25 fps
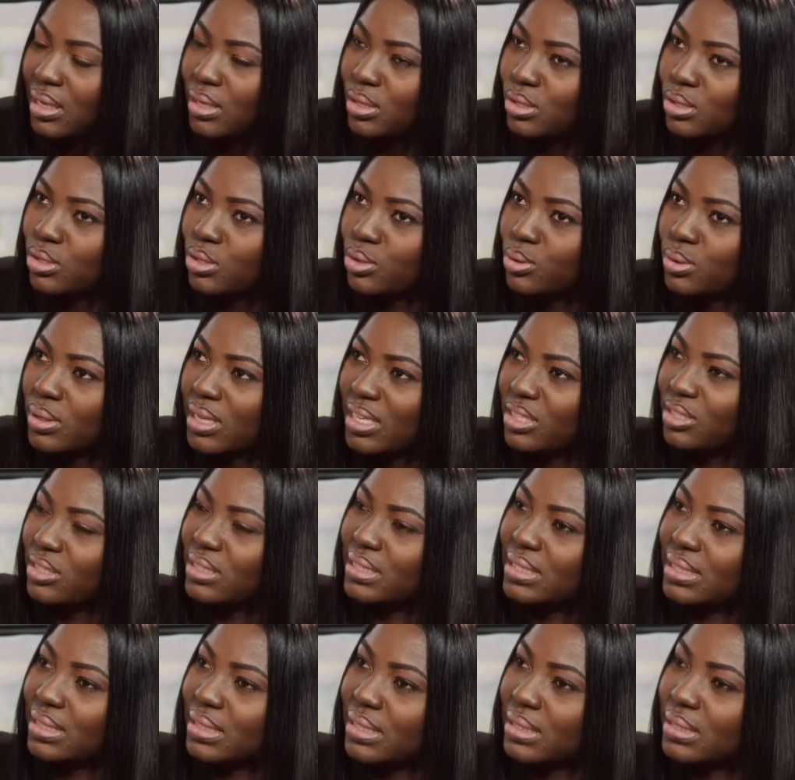So can you
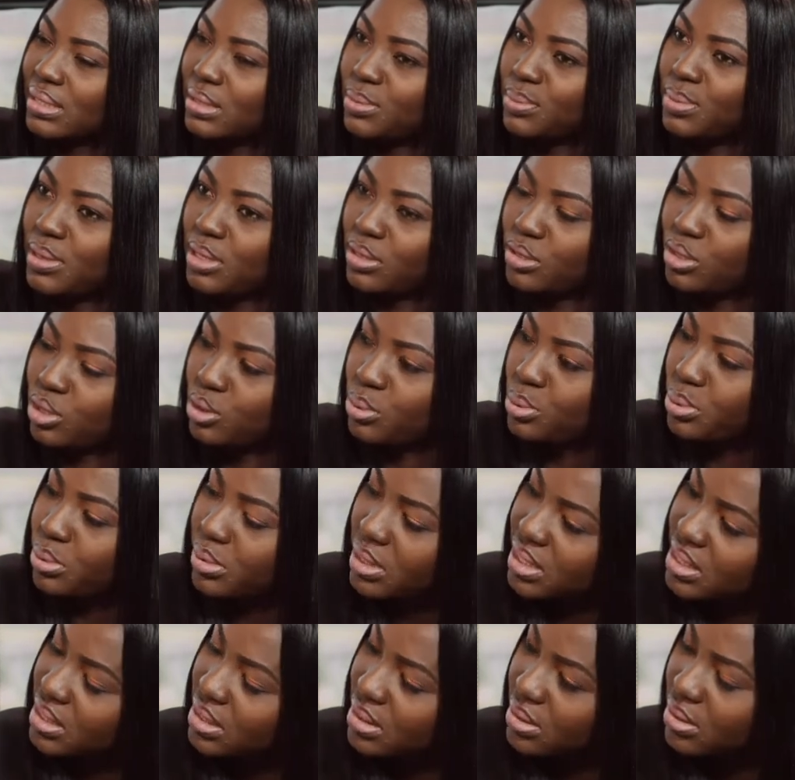tell us about your
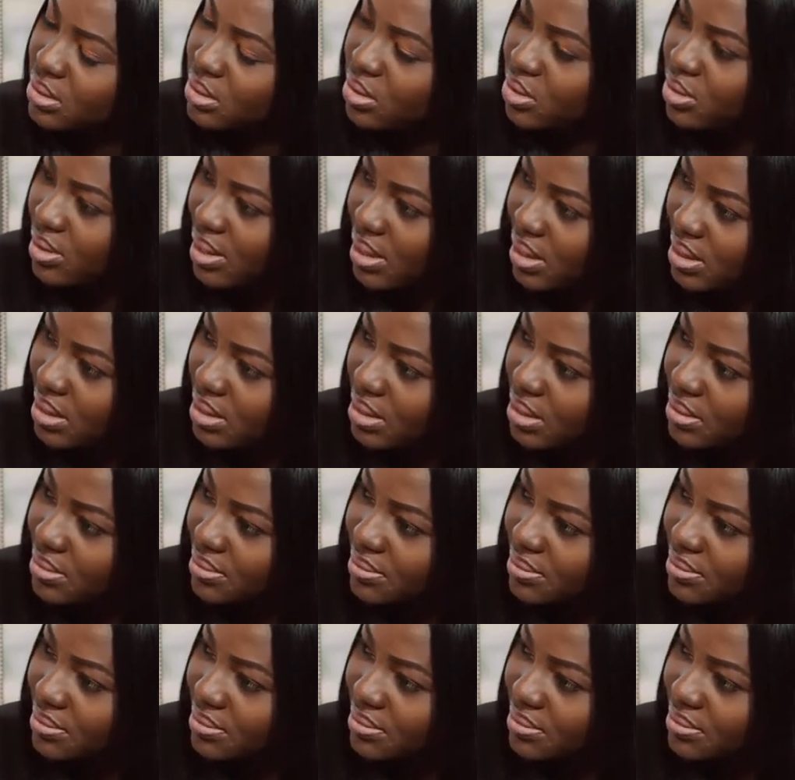operational structure?